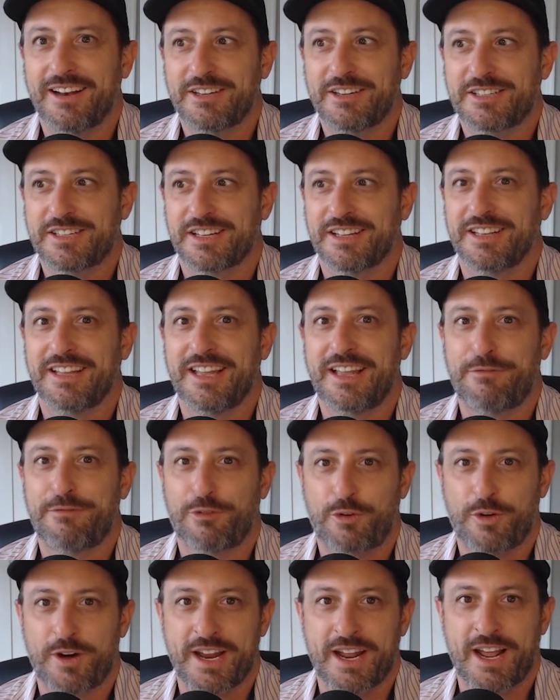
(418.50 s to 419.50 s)

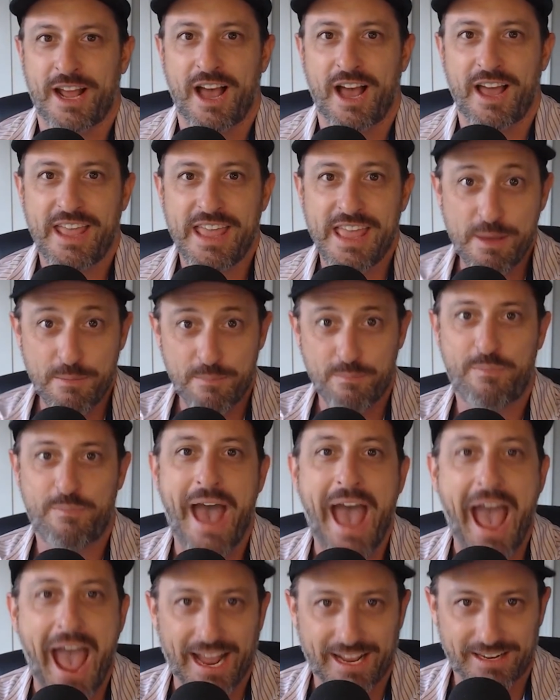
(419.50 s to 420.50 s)
delivering
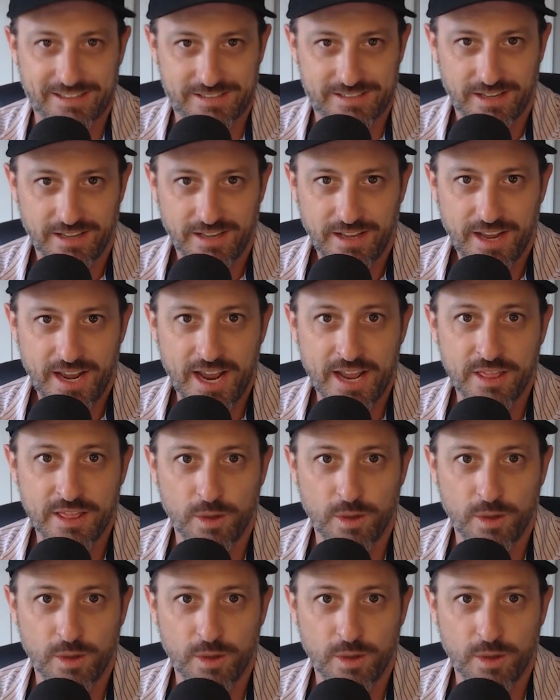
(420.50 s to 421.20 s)
impact in the